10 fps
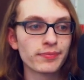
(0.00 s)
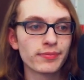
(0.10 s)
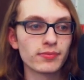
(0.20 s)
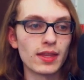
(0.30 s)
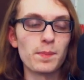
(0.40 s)

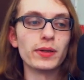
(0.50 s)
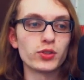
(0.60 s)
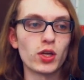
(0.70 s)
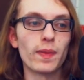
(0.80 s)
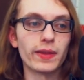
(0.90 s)
that built
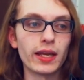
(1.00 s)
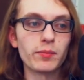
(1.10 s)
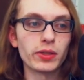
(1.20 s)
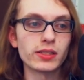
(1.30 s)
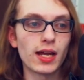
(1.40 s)
on the
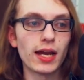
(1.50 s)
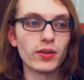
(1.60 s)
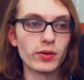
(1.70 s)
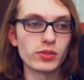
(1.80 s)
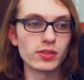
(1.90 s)
gameplay style
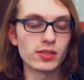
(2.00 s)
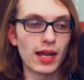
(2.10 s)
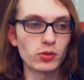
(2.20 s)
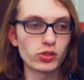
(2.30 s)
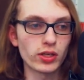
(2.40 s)
that was
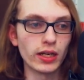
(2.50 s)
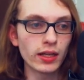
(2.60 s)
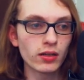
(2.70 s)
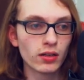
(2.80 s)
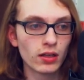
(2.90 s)
established in it.
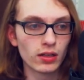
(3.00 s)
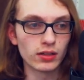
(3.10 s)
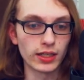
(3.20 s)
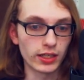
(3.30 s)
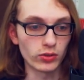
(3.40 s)

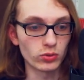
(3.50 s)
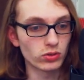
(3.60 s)
Like how